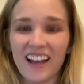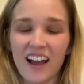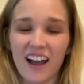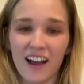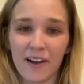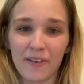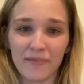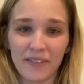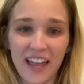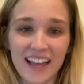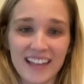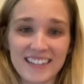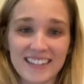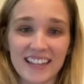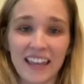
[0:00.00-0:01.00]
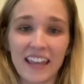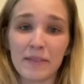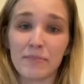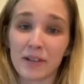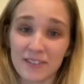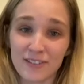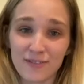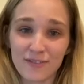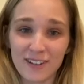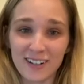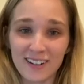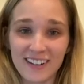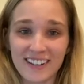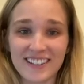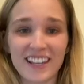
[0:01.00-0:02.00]
Um, as a puzzle
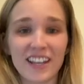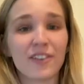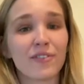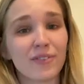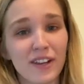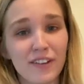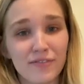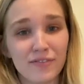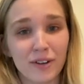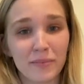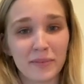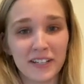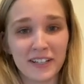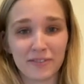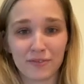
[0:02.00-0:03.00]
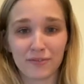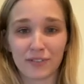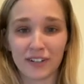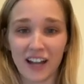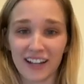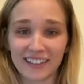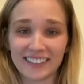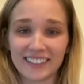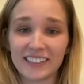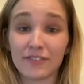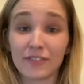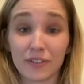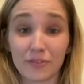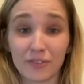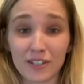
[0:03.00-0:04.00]
feeder is a great form of cognitive
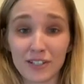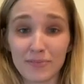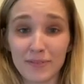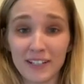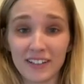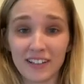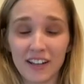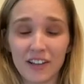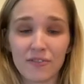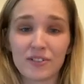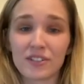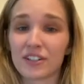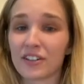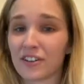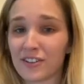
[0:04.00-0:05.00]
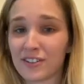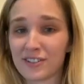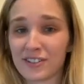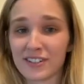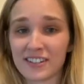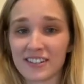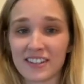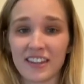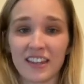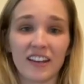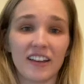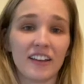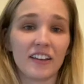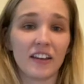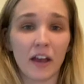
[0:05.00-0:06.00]
enrichment, which encourages
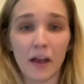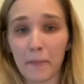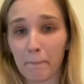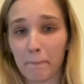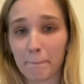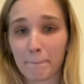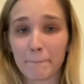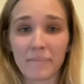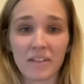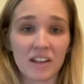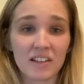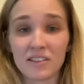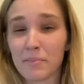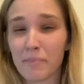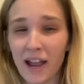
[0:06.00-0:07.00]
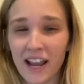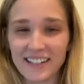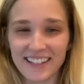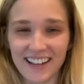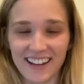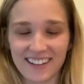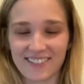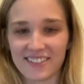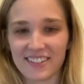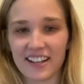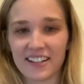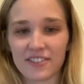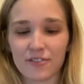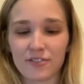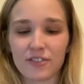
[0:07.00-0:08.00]
the, um, the mind to
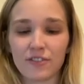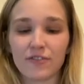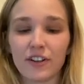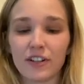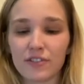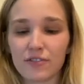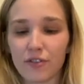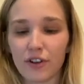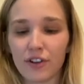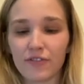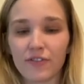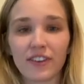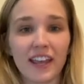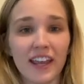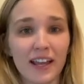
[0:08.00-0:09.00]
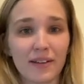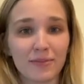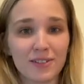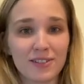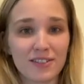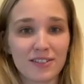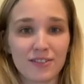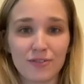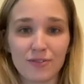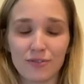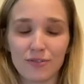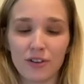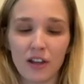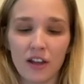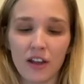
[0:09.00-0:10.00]
exercise. So it's a fun toy for the animals
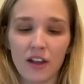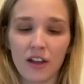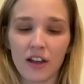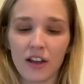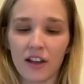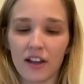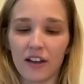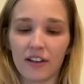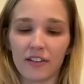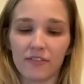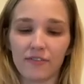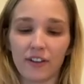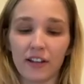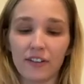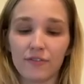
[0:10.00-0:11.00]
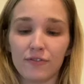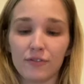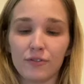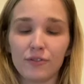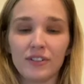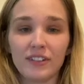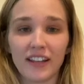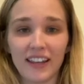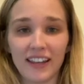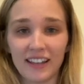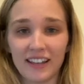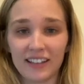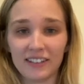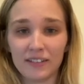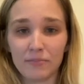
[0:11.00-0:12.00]
to uh, find food
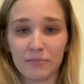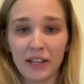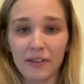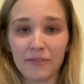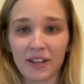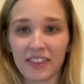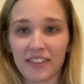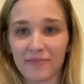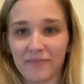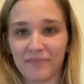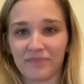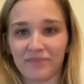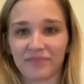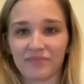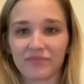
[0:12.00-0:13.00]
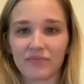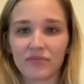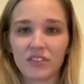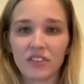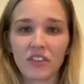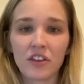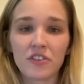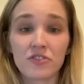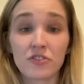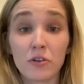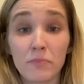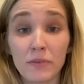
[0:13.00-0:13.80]
and play with. So